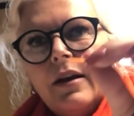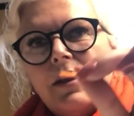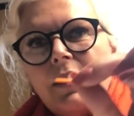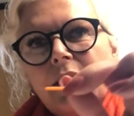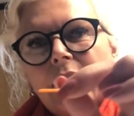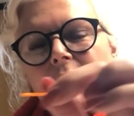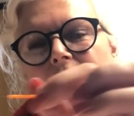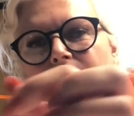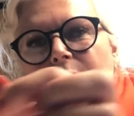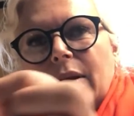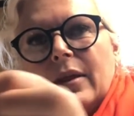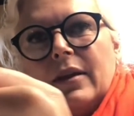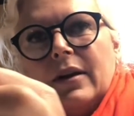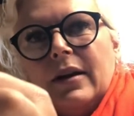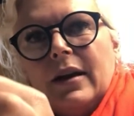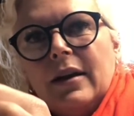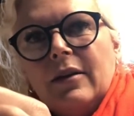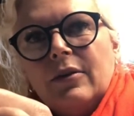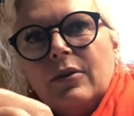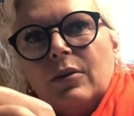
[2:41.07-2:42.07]
that's when the
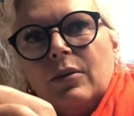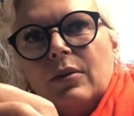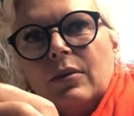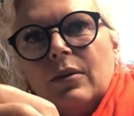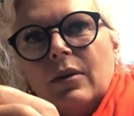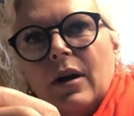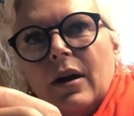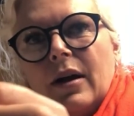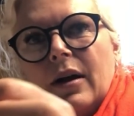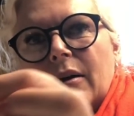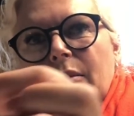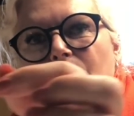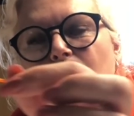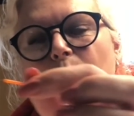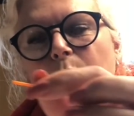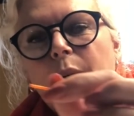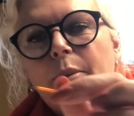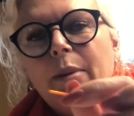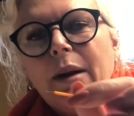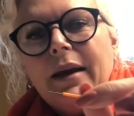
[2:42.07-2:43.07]
needle will
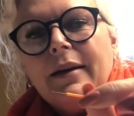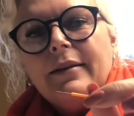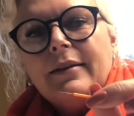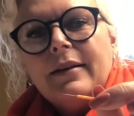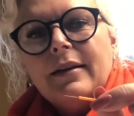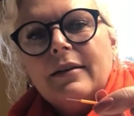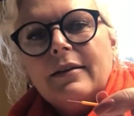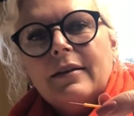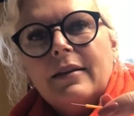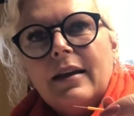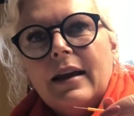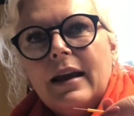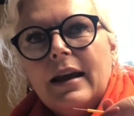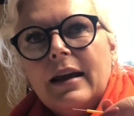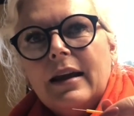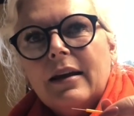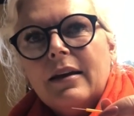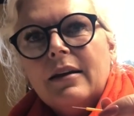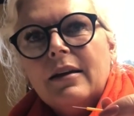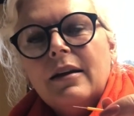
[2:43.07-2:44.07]
be placed into the
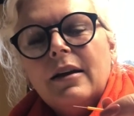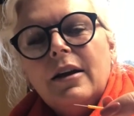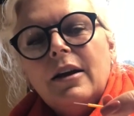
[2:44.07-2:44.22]
ear,